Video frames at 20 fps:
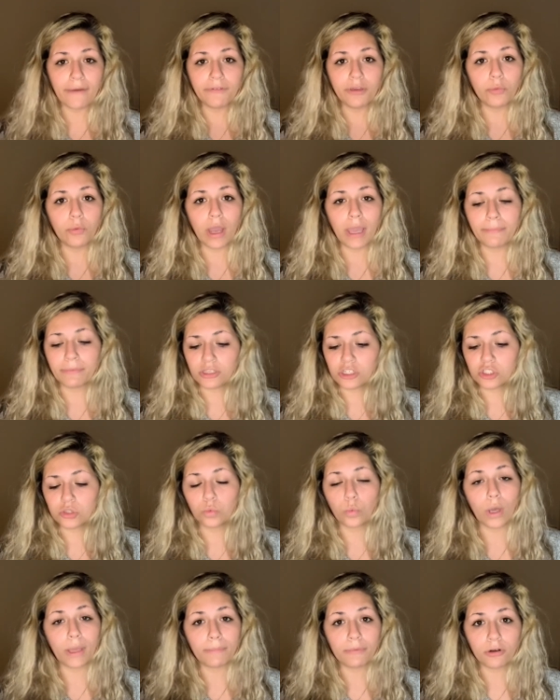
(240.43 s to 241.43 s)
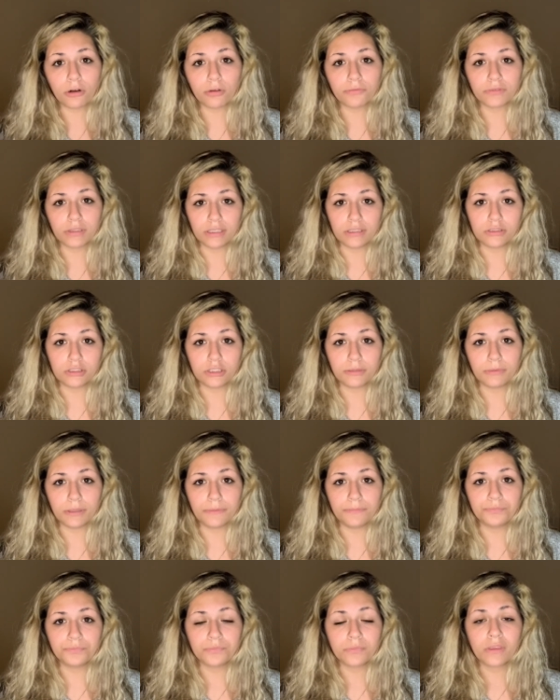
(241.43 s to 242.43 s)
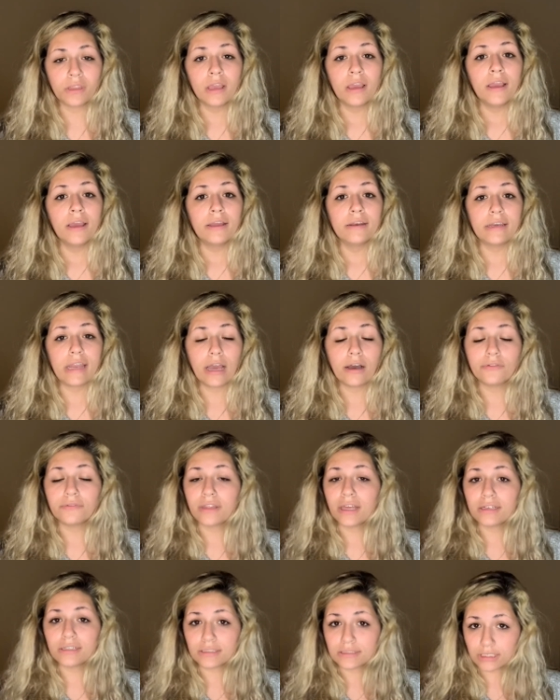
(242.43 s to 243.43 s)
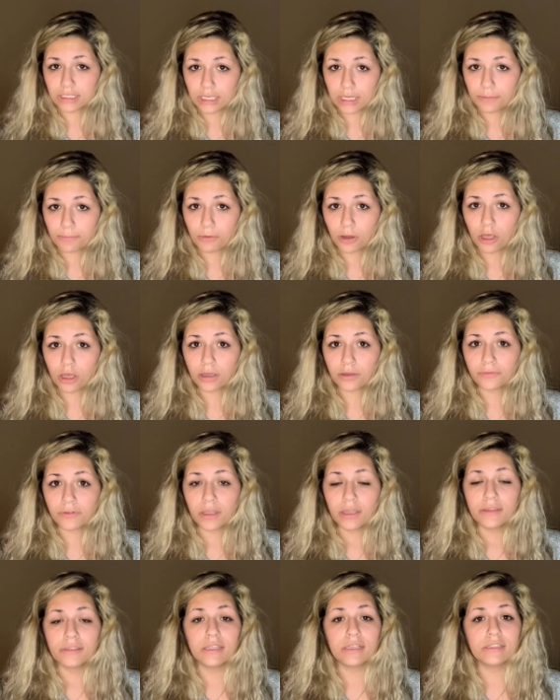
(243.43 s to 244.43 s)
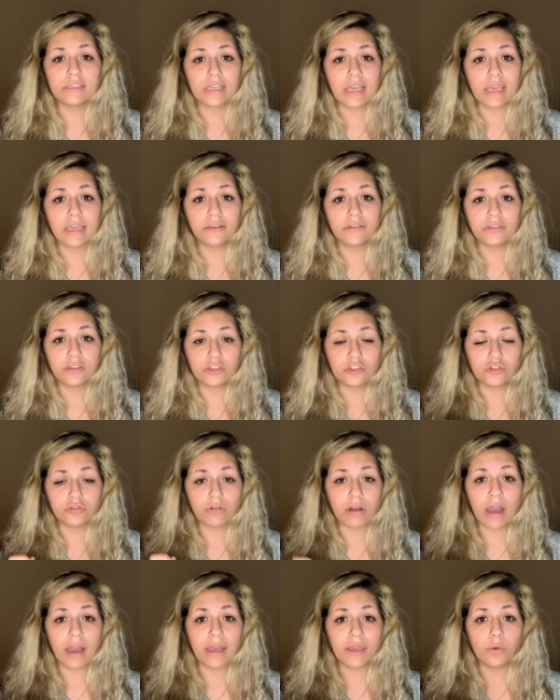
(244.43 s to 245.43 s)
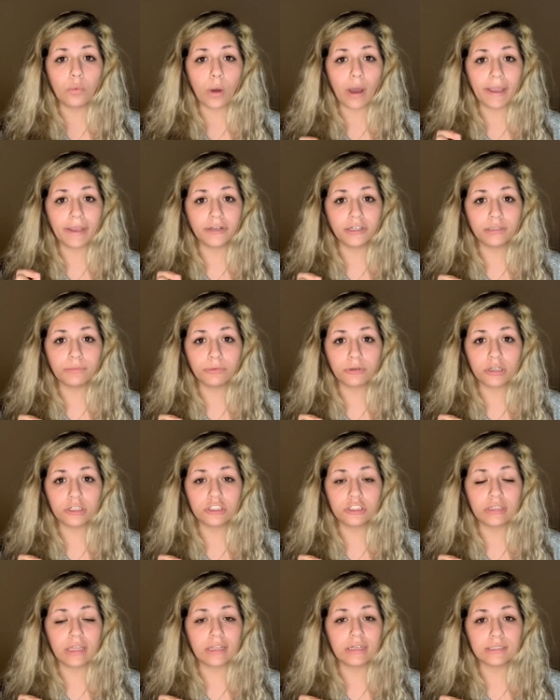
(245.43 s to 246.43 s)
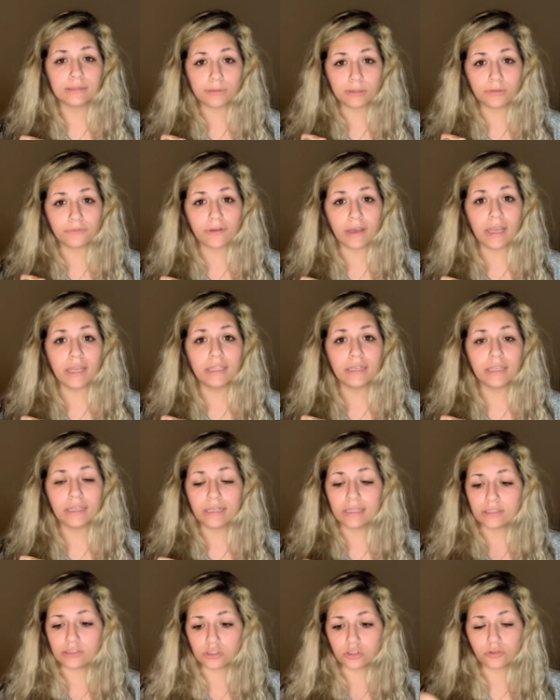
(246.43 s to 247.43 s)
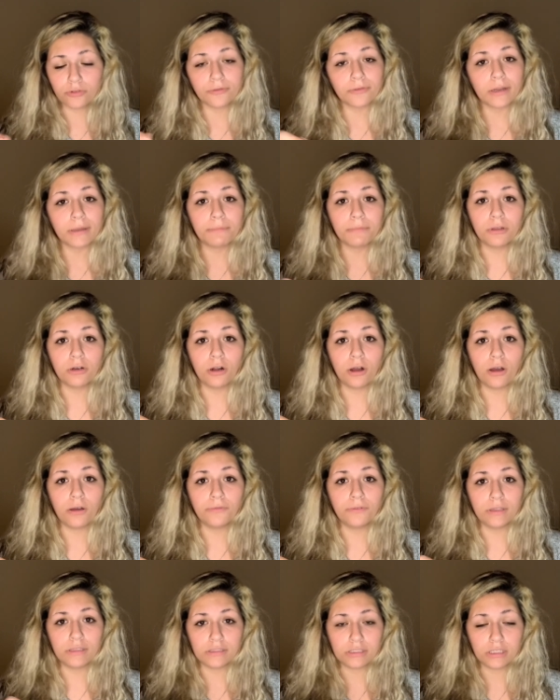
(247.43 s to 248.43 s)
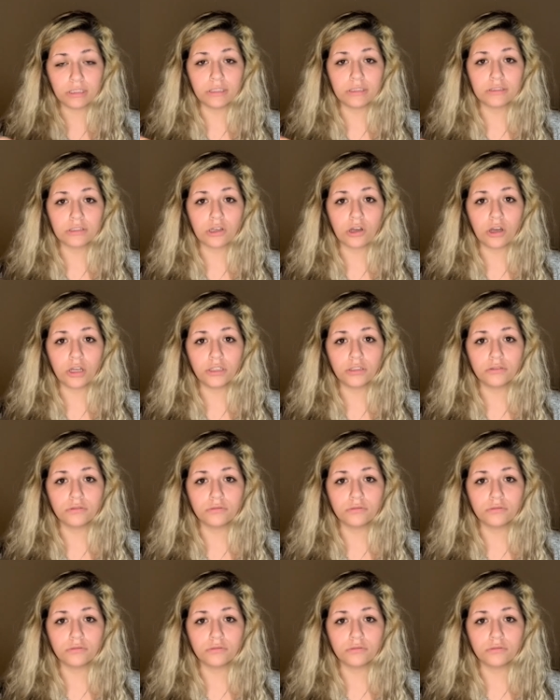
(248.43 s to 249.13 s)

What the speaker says: wipe and just wipe it off the instrument. Now, if that doesn't come off, then take the dry wired brush that is provided and scrape it off until it's gone.